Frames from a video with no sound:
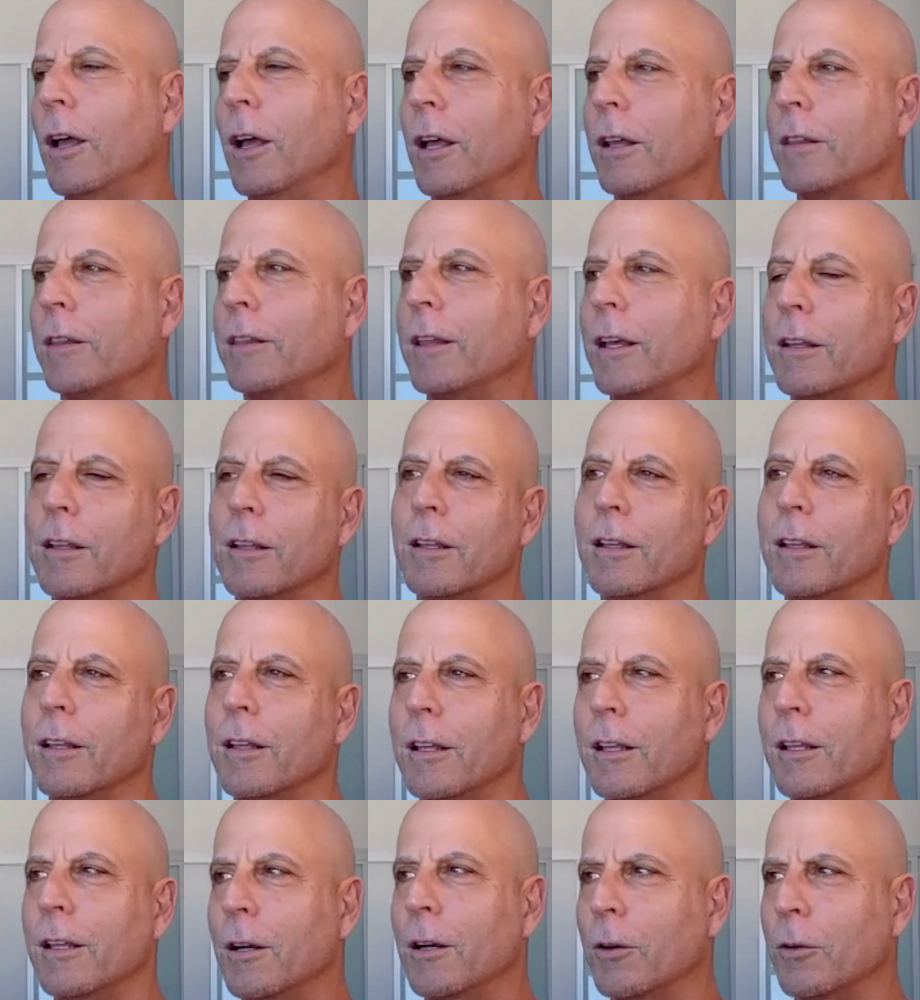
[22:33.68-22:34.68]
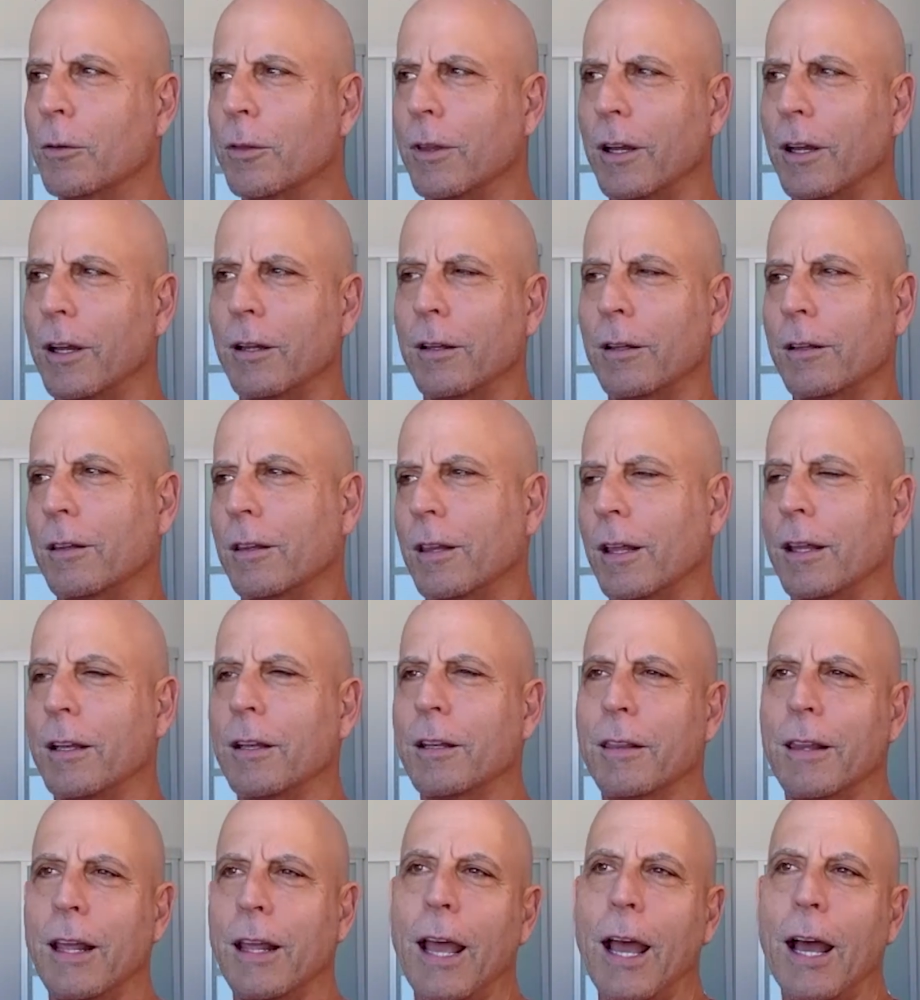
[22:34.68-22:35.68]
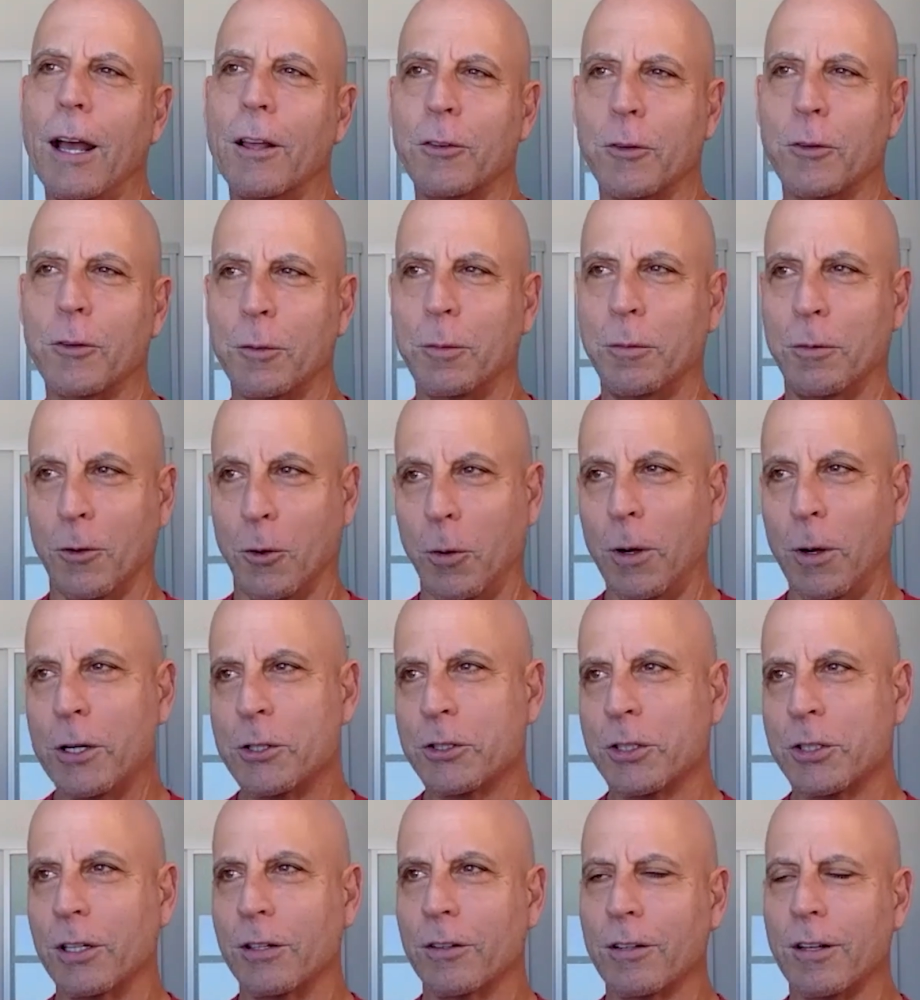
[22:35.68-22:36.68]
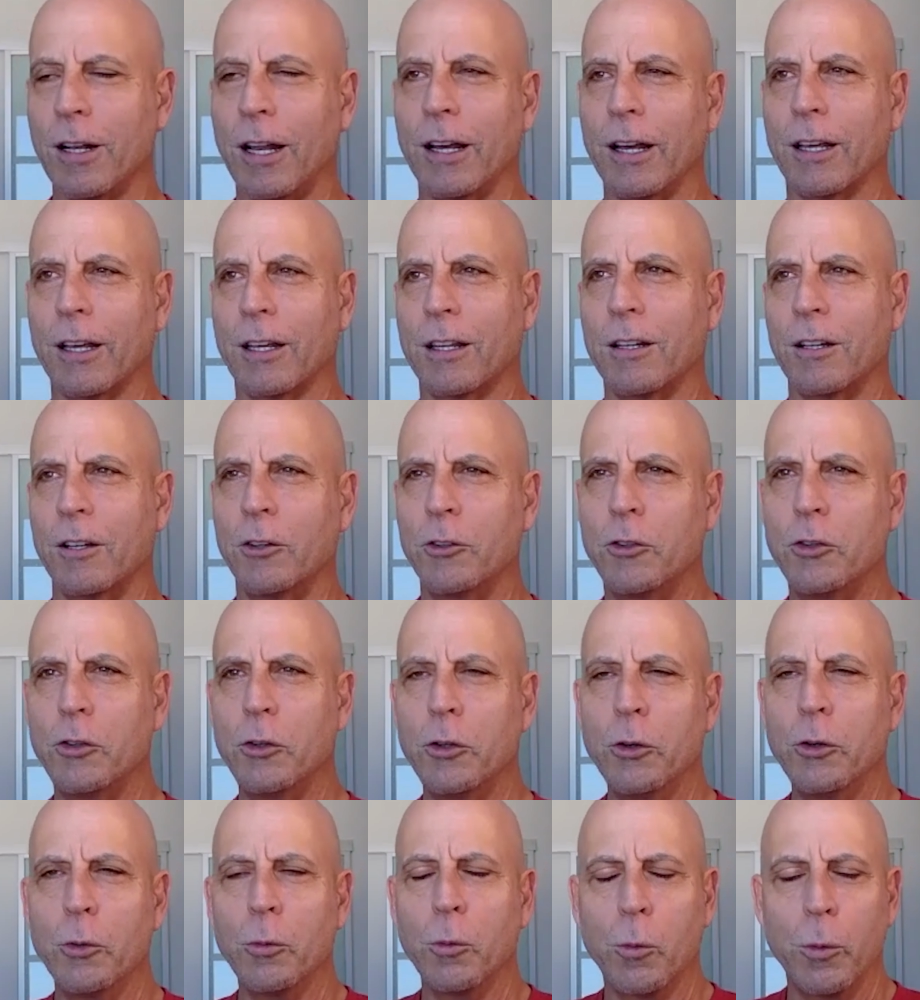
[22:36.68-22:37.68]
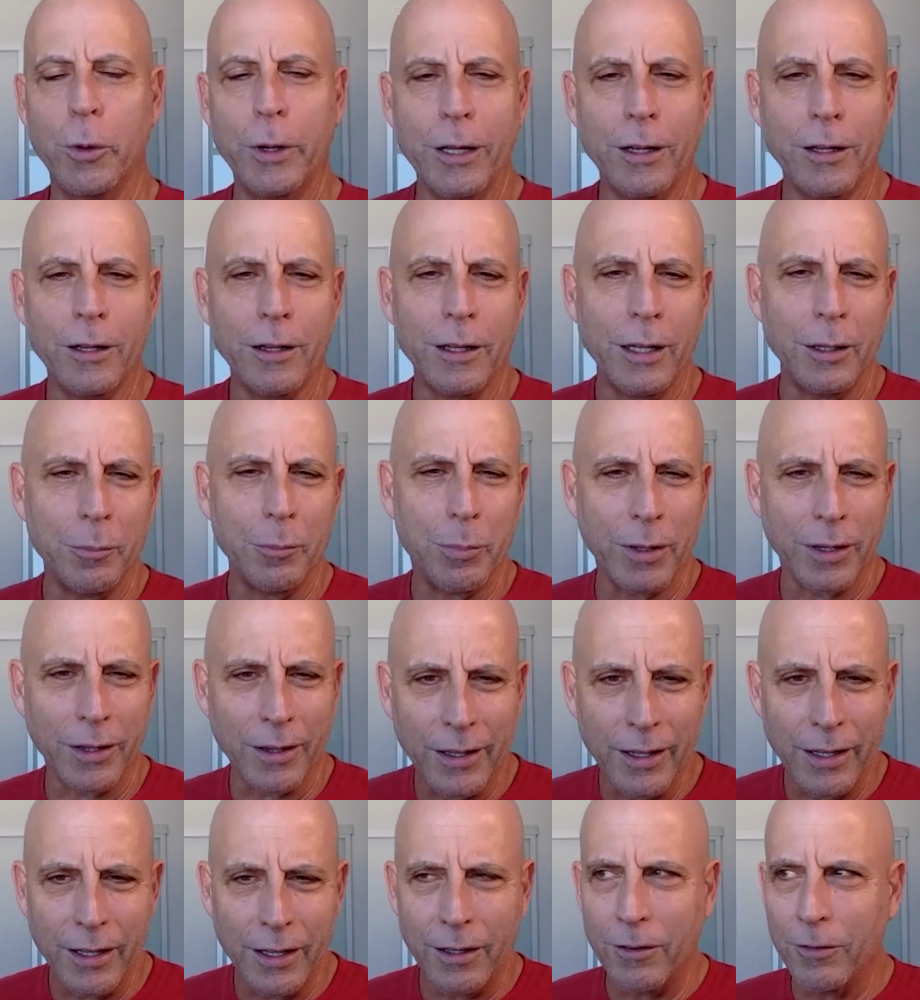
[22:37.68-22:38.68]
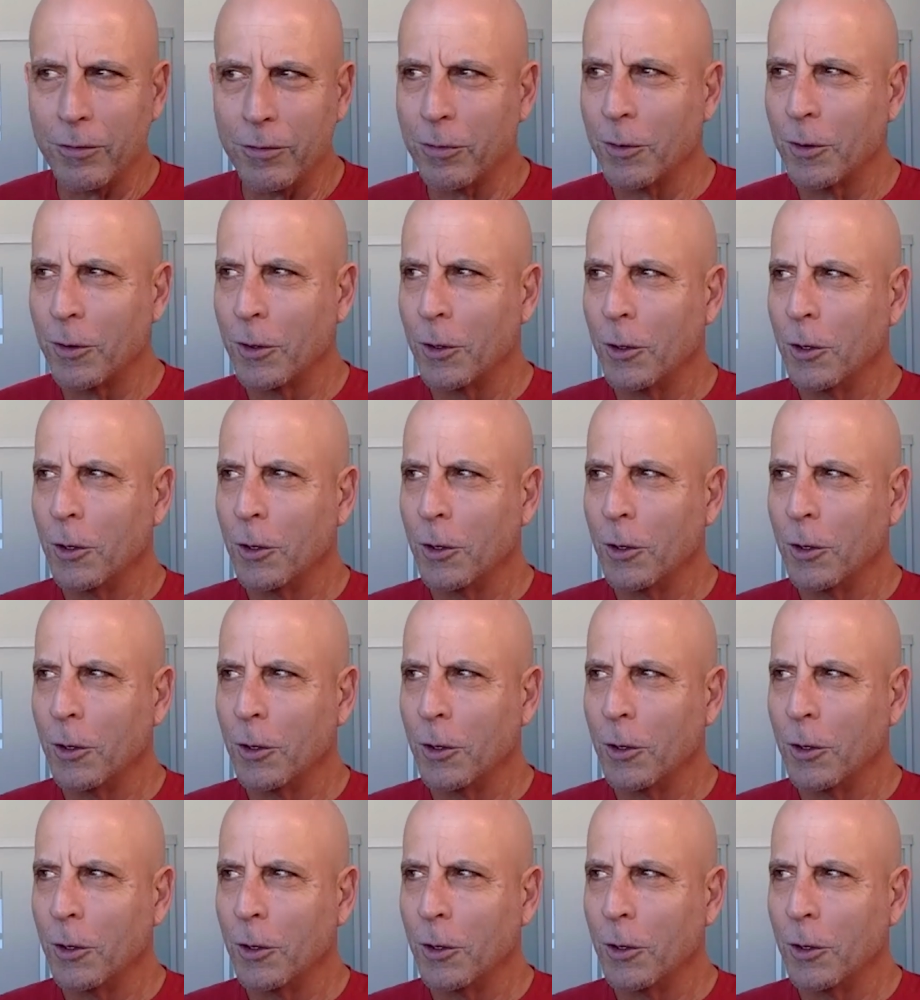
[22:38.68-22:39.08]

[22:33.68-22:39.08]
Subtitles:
they ask questions like, "Do you really believe